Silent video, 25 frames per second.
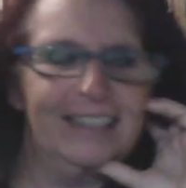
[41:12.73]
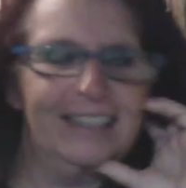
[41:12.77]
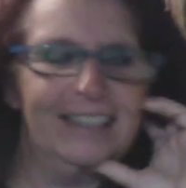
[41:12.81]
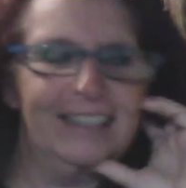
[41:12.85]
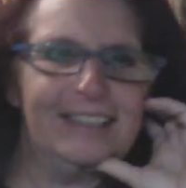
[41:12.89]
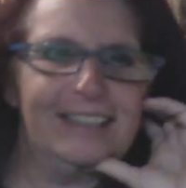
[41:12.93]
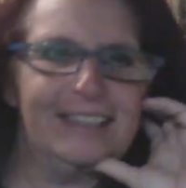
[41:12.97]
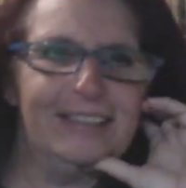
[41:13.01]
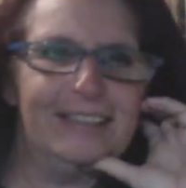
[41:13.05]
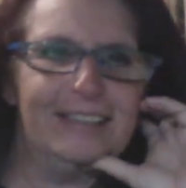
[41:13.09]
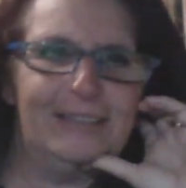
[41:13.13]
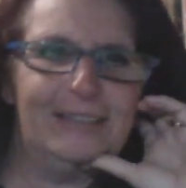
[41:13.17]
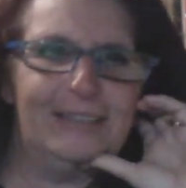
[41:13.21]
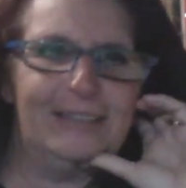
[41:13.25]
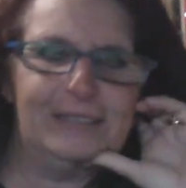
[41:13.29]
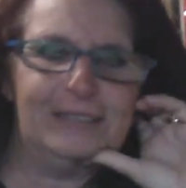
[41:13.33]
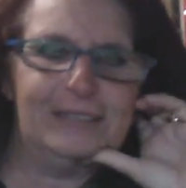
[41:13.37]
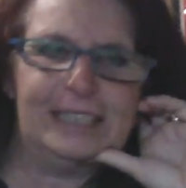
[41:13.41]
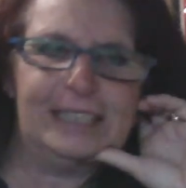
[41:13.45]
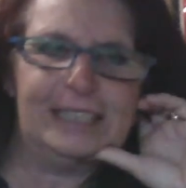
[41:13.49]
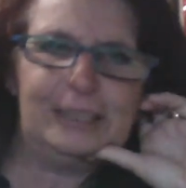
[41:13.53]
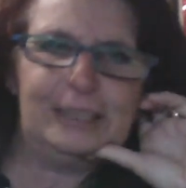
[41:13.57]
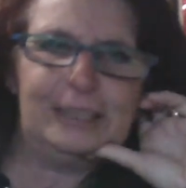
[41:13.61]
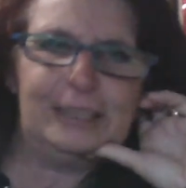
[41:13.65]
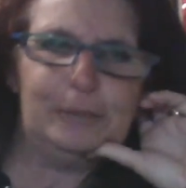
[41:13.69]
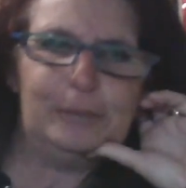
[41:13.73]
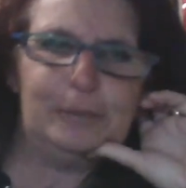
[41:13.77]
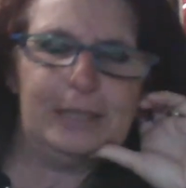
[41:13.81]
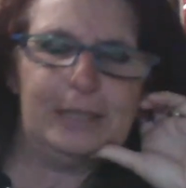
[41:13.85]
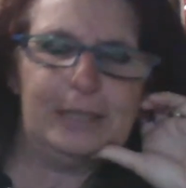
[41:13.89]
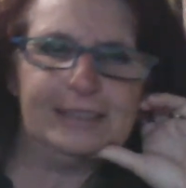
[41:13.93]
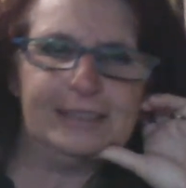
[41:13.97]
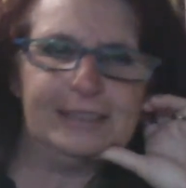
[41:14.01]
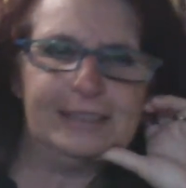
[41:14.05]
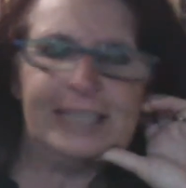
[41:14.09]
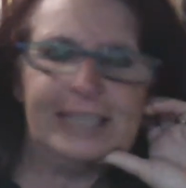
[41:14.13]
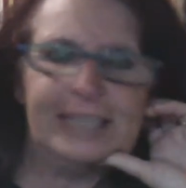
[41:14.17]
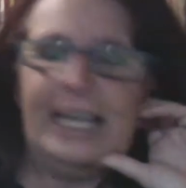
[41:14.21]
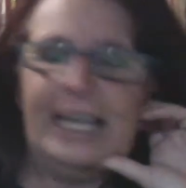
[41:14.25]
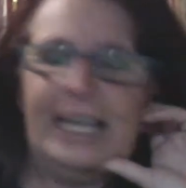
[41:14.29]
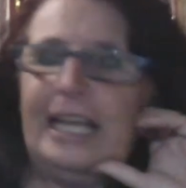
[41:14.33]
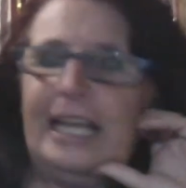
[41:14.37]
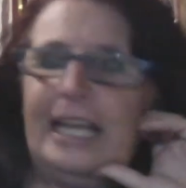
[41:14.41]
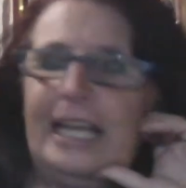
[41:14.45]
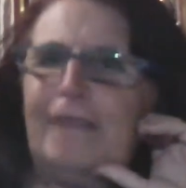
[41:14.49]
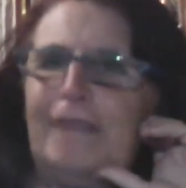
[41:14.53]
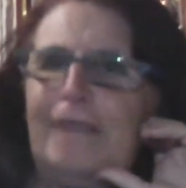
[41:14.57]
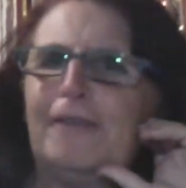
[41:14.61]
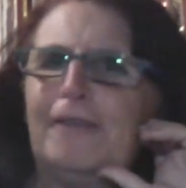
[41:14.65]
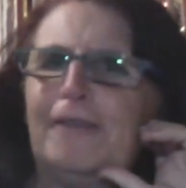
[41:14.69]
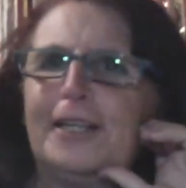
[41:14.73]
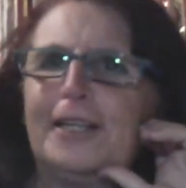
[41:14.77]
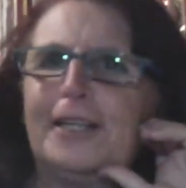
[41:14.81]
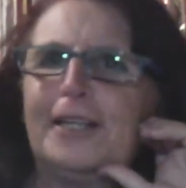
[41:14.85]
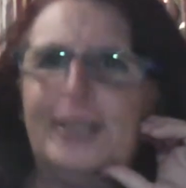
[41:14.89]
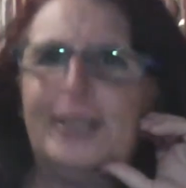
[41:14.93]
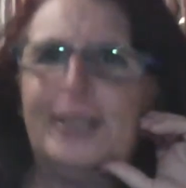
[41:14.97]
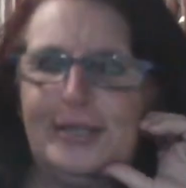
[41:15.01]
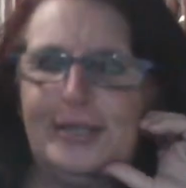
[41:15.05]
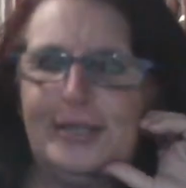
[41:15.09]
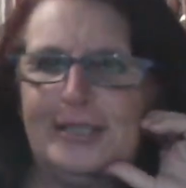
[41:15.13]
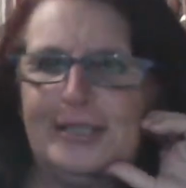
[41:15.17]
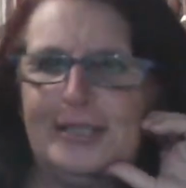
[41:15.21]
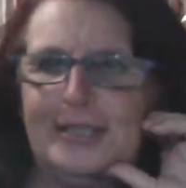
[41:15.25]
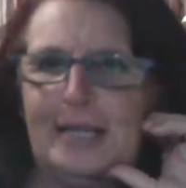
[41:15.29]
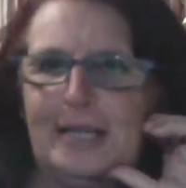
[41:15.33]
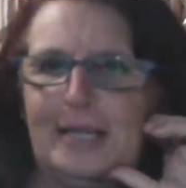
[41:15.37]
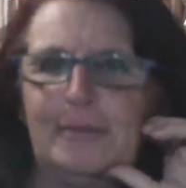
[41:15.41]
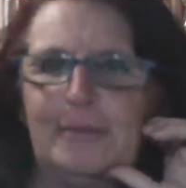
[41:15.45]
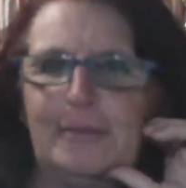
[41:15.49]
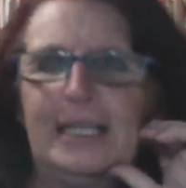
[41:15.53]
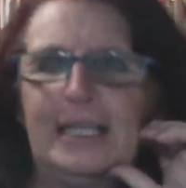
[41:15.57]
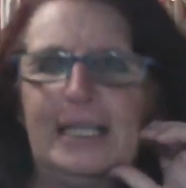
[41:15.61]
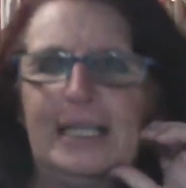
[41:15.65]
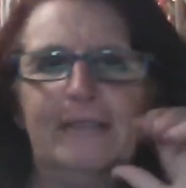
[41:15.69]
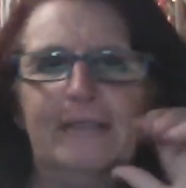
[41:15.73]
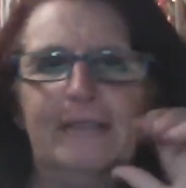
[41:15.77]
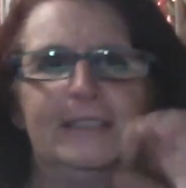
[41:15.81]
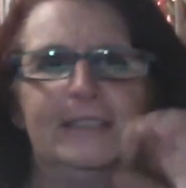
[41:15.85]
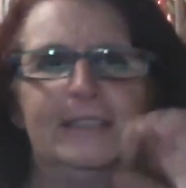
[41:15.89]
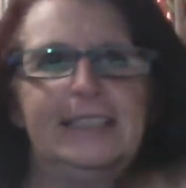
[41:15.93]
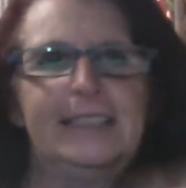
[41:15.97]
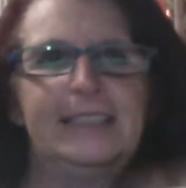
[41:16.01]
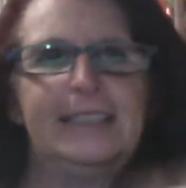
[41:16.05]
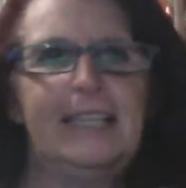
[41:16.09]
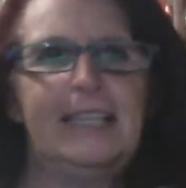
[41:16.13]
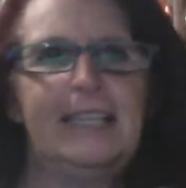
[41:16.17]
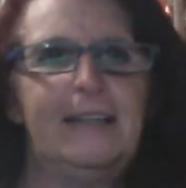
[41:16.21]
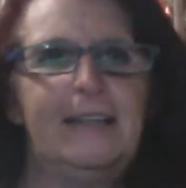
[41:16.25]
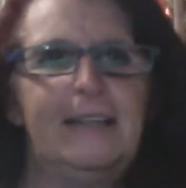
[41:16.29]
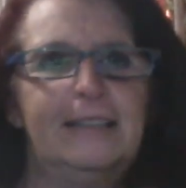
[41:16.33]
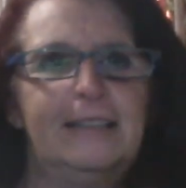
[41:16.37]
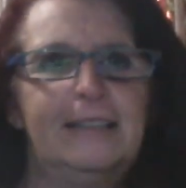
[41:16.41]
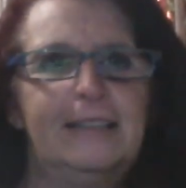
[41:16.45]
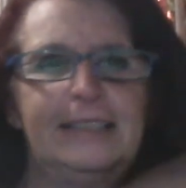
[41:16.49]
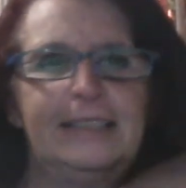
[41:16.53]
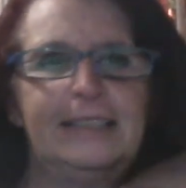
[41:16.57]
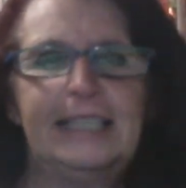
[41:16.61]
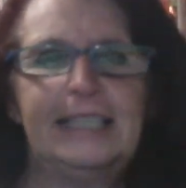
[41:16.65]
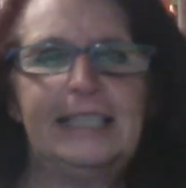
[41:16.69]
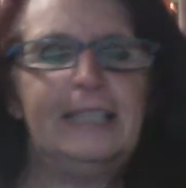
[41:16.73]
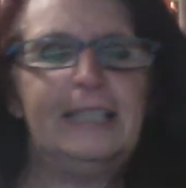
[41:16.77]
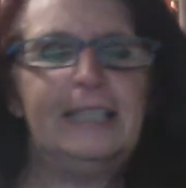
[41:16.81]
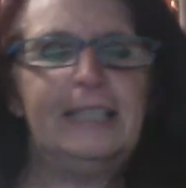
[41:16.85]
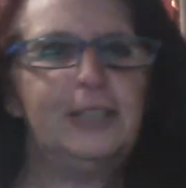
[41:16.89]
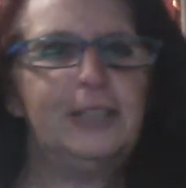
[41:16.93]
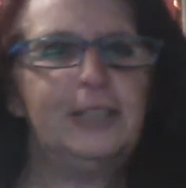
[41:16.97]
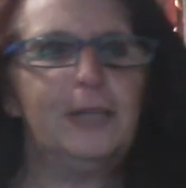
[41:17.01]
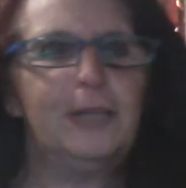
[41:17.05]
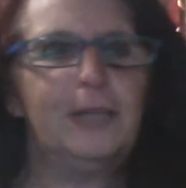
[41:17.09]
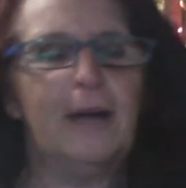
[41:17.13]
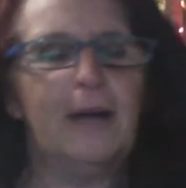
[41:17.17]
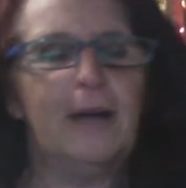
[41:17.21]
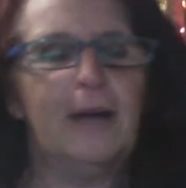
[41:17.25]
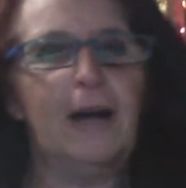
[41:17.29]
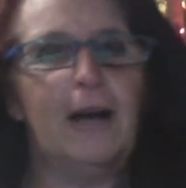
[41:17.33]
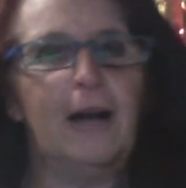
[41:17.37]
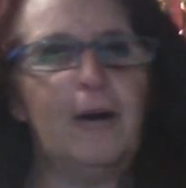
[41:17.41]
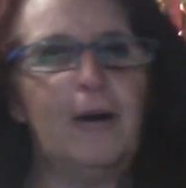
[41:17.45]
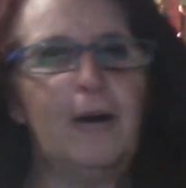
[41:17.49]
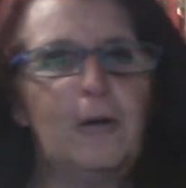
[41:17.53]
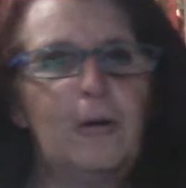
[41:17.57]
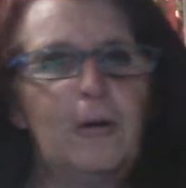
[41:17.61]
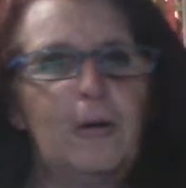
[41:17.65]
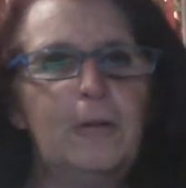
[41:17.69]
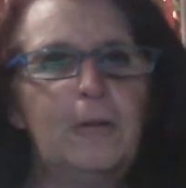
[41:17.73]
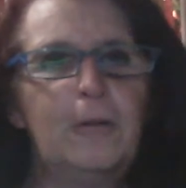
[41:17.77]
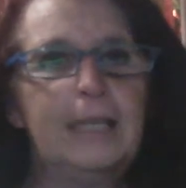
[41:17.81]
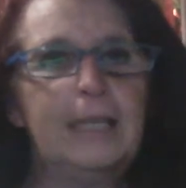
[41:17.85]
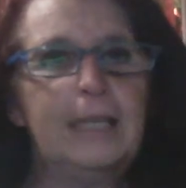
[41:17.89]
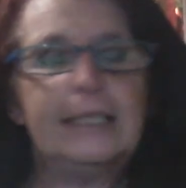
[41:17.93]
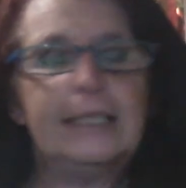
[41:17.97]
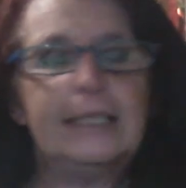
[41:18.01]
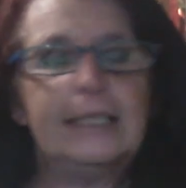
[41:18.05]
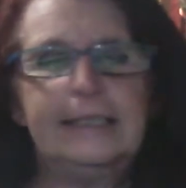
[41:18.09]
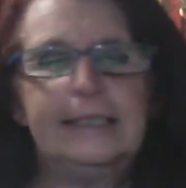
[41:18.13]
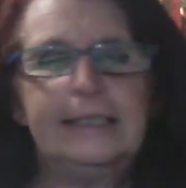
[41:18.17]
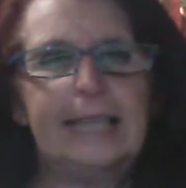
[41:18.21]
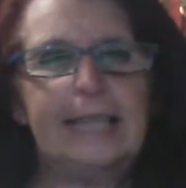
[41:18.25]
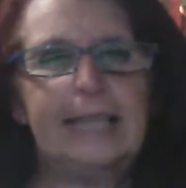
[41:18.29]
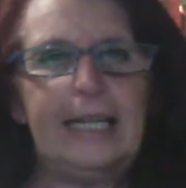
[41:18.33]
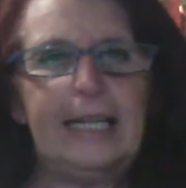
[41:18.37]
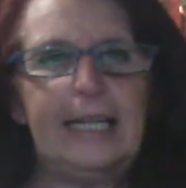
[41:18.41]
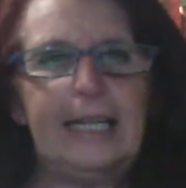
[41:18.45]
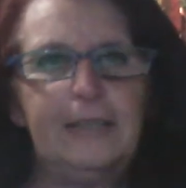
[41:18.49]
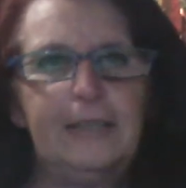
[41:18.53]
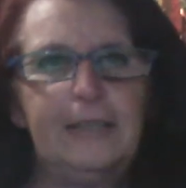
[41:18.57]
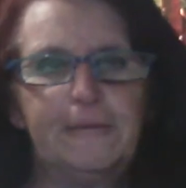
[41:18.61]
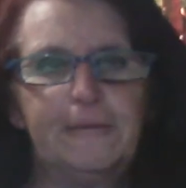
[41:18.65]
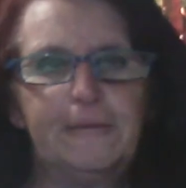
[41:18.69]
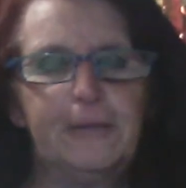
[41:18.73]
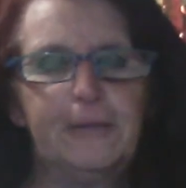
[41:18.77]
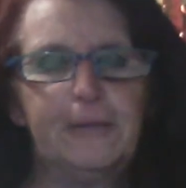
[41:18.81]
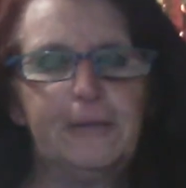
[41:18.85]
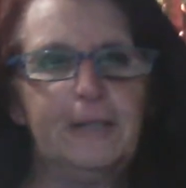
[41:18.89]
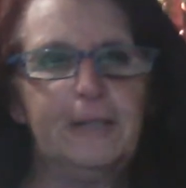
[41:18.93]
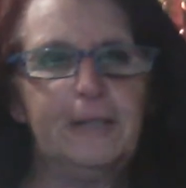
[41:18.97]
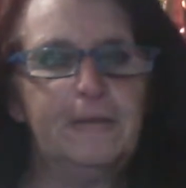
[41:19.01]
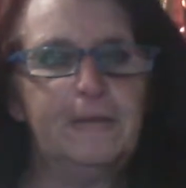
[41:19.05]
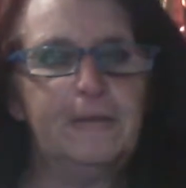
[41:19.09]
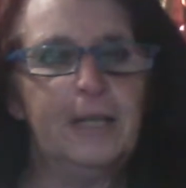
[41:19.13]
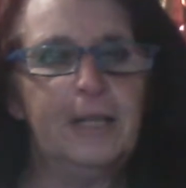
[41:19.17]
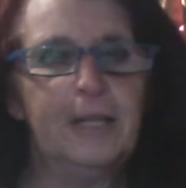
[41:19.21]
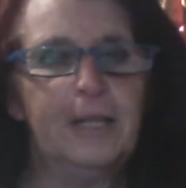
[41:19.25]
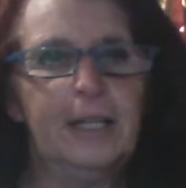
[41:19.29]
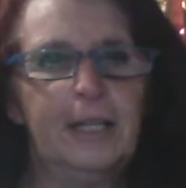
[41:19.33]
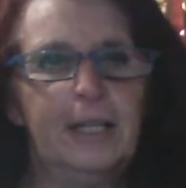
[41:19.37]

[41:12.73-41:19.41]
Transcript: I can't ever send you plants. If I could, I would love to send you a whole container full of